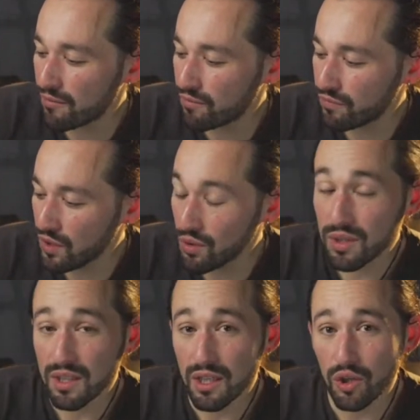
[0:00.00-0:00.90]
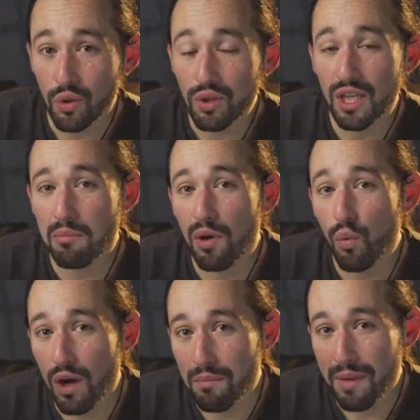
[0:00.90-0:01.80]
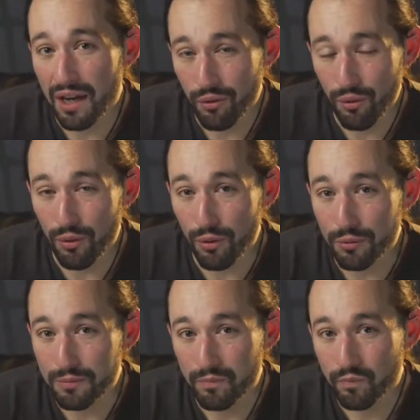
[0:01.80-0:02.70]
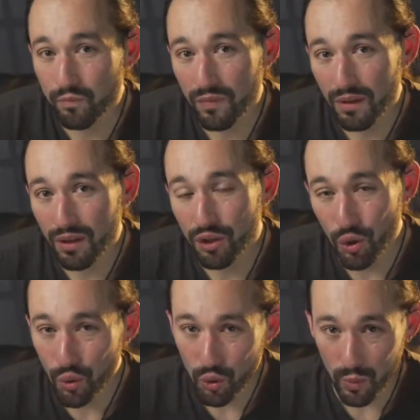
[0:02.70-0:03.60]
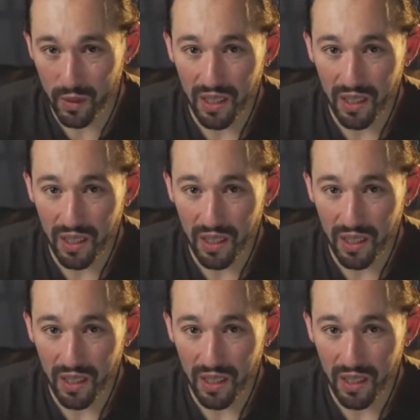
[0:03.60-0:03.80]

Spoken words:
usually I'm a one-man crew, usually,